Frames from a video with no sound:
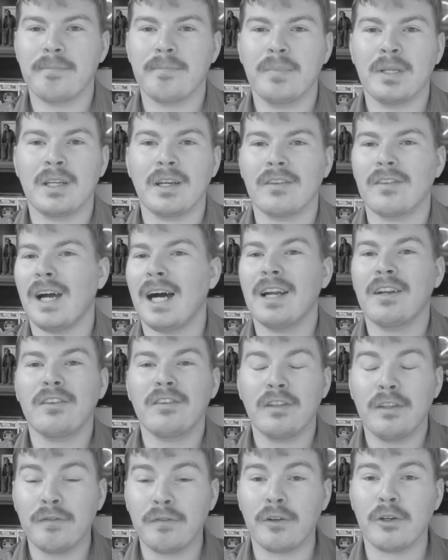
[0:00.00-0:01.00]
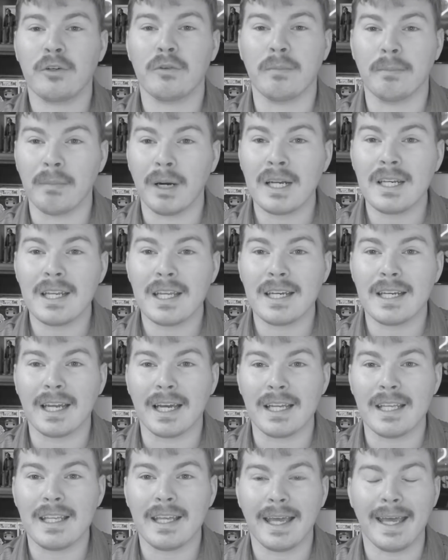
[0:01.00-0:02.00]
because honestly, for Monday
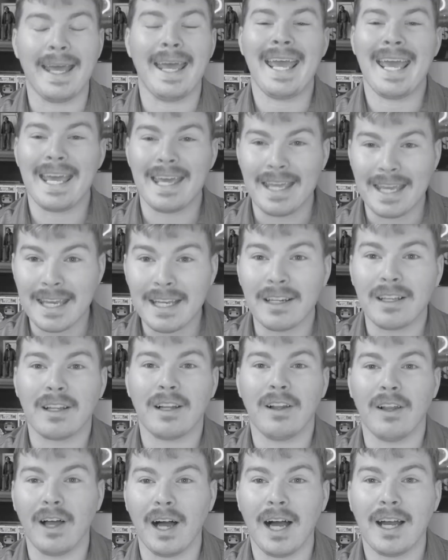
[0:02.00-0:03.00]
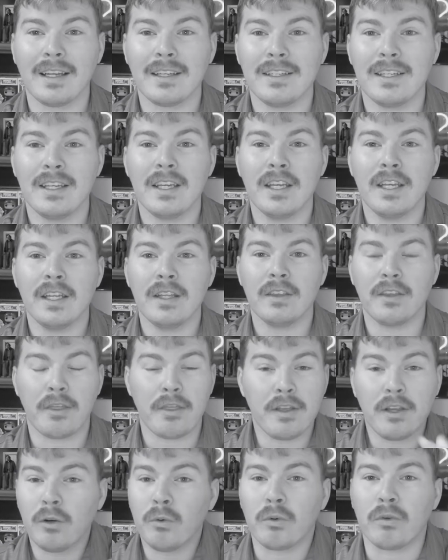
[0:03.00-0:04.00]
night at 8 o'clock, the
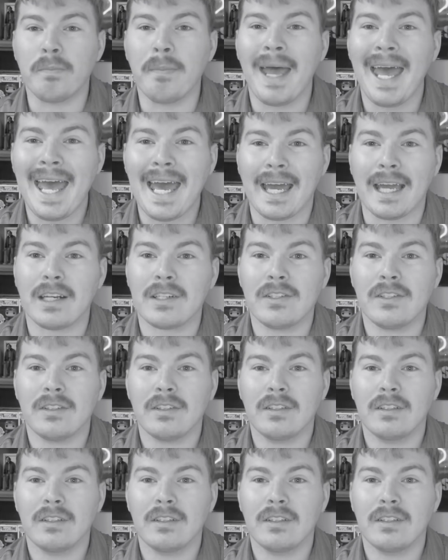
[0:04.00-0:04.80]
theater was packed.